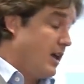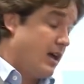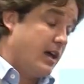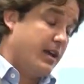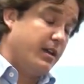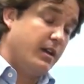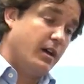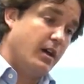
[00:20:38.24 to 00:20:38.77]

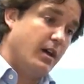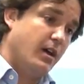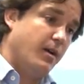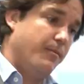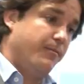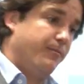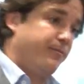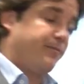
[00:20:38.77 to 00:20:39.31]
And,
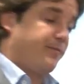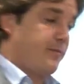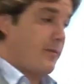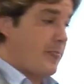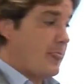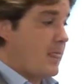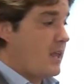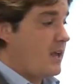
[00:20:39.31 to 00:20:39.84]
um,
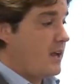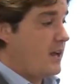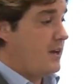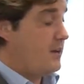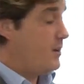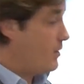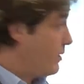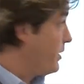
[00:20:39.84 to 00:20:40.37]

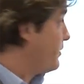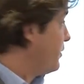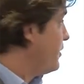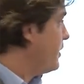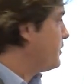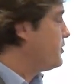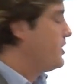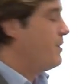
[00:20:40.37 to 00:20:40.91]
and oh, it's a
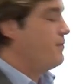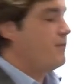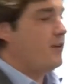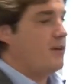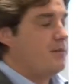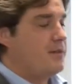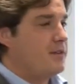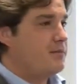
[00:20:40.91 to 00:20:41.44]
non-GM
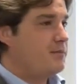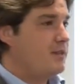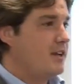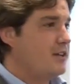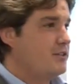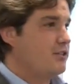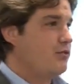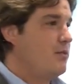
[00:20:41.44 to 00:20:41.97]
farm.
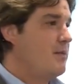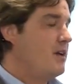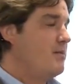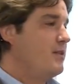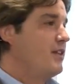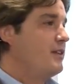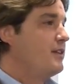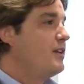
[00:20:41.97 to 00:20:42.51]
Taylor just
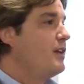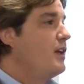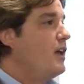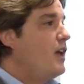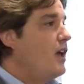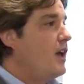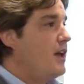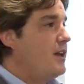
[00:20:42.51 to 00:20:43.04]
reminded me
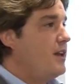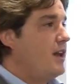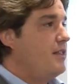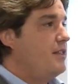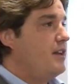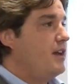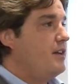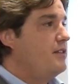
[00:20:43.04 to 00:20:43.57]
that. And,
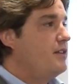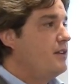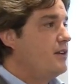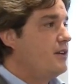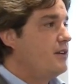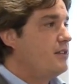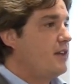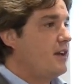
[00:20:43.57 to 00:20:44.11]
and the idea
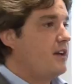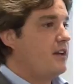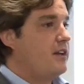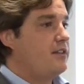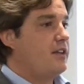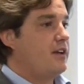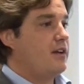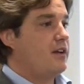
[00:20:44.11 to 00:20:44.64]
is that,
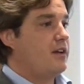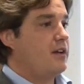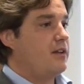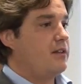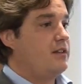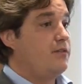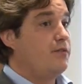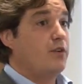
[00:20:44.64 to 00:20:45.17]
is that uh,
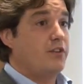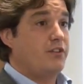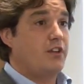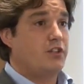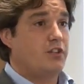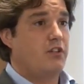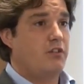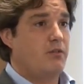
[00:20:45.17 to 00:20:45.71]

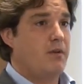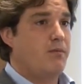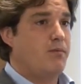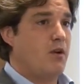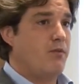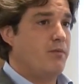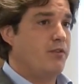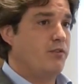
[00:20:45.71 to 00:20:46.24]
deforestation is a big
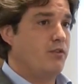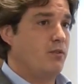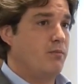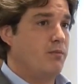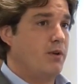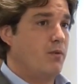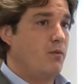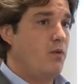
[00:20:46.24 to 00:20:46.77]
problem in Brazil.
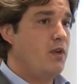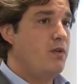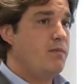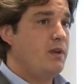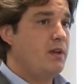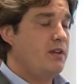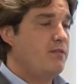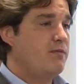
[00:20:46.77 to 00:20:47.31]
But we
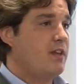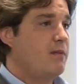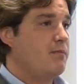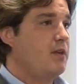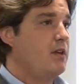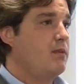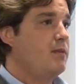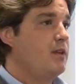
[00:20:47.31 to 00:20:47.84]
believe that
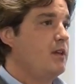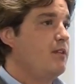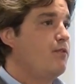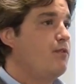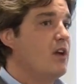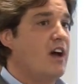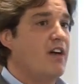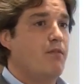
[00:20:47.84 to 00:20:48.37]
maybe
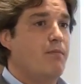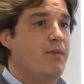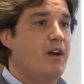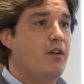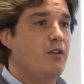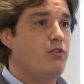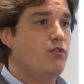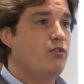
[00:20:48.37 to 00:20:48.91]
if you have a
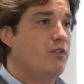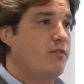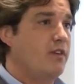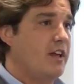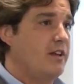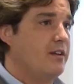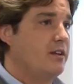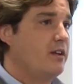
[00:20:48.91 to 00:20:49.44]
better use of
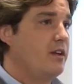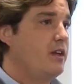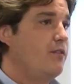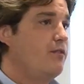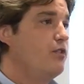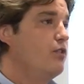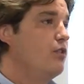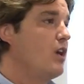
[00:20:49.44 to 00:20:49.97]
land,
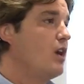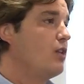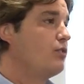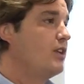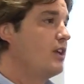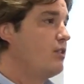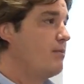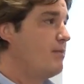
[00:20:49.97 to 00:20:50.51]
if you know how
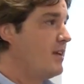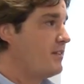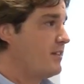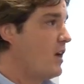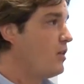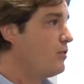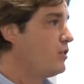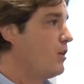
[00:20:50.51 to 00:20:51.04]
to get the best
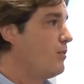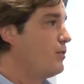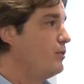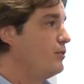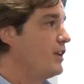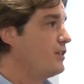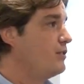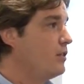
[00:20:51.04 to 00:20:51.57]
outcome
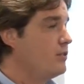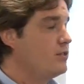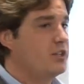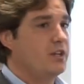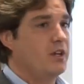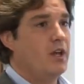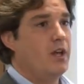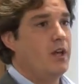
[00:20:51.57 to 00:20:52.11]
through
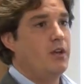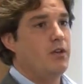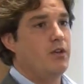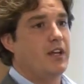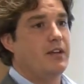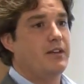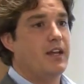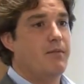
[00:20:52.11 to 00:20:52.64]
technology, you
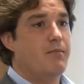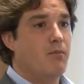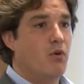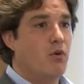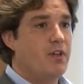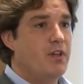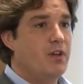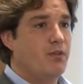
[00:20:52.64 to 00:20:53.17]
can get
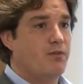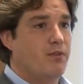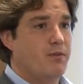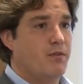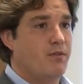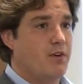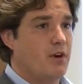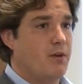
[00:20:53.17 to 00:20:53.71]
more yield from
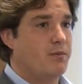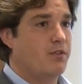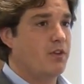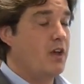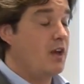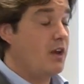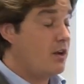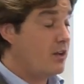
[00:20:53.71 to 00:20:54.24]
the farms,
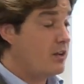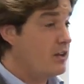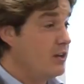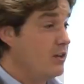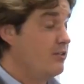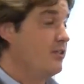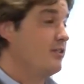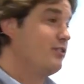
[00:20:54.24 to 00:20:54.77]
not
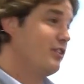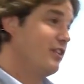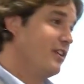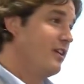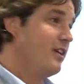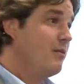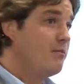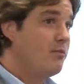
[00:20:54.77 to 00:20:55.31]
yield, sorry,
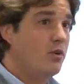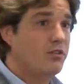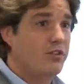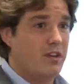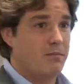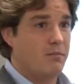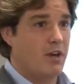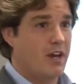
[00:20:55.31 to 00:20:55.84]

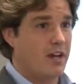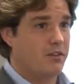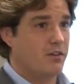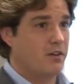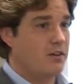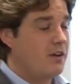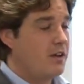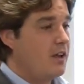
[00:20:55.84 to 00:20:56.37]
protein per
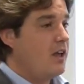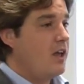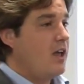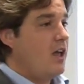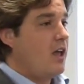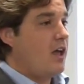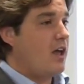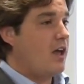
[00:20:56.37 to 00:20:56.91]
hectare.
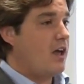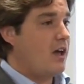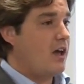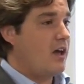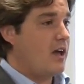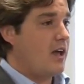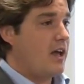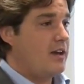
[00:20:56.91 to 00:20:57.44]

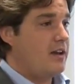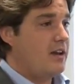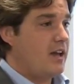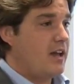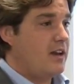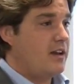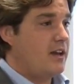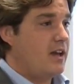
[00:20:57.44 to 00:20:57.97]
Uh, and,
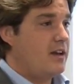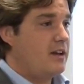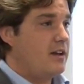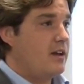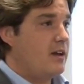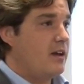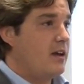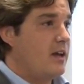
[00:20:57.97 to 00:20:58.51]
and,
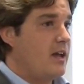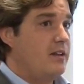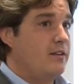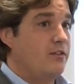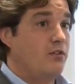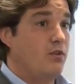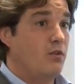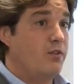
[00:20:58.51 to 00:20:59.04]
and, uh,
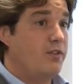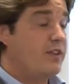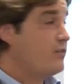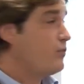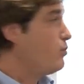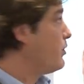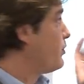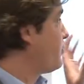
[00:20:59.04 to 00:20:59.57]
and so
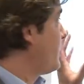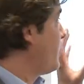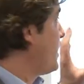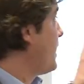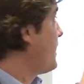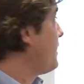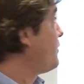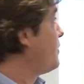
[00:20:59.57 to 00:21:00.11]
this was,
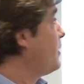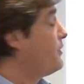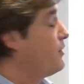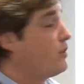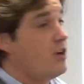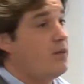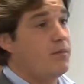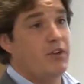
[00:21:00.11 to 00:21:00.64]
uh, Agrisa is
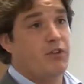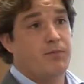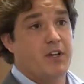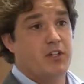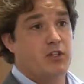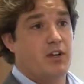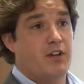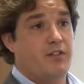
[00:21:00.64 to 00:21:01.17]
a company
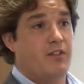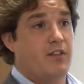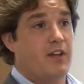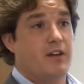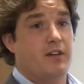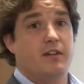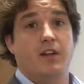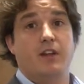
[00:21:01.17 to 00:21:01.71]
specializing in
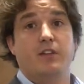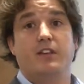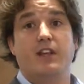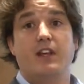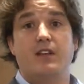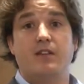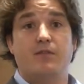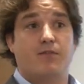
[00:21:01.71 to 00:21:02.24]
that, in,
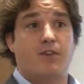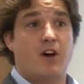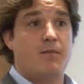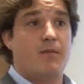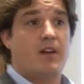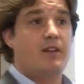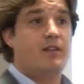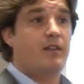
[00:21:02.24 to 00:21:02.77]
taking
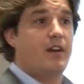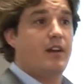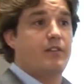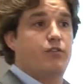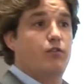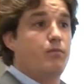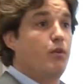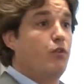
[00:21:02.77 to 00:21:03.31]
farmland that
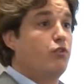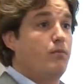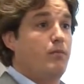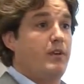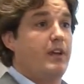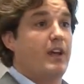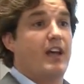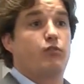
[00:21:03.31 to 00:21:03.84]
has
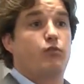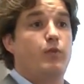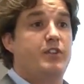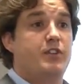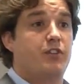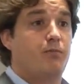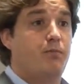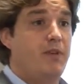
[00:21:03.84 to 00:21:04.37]
supposedly has reached its